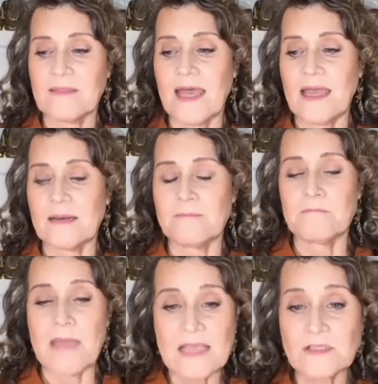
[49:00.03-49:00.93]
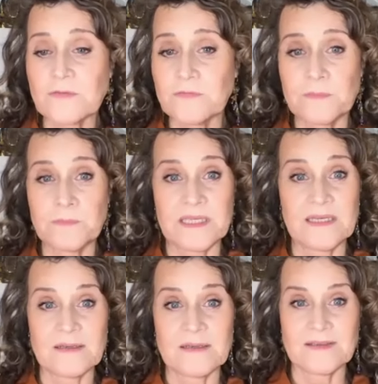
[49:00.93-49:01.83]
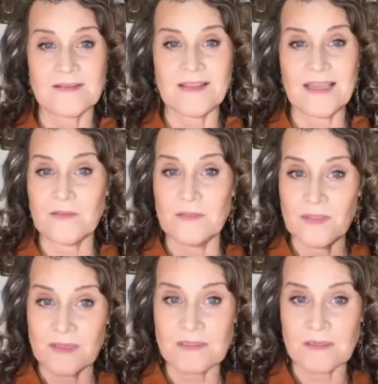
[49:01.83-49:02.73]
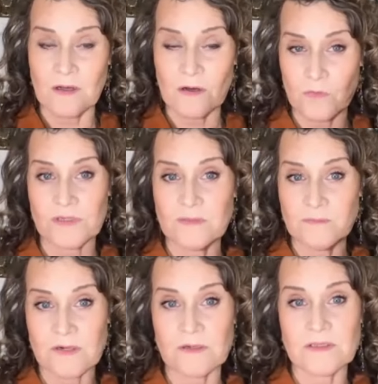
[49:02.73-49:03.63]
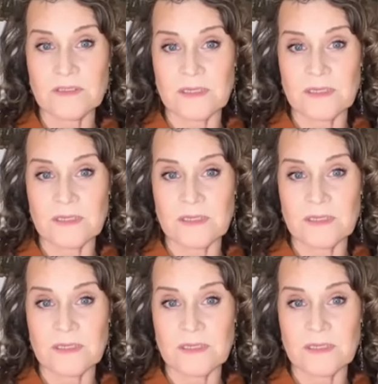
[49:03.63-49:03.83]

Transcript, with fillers: that masterful beings like this, A Course in Miracles,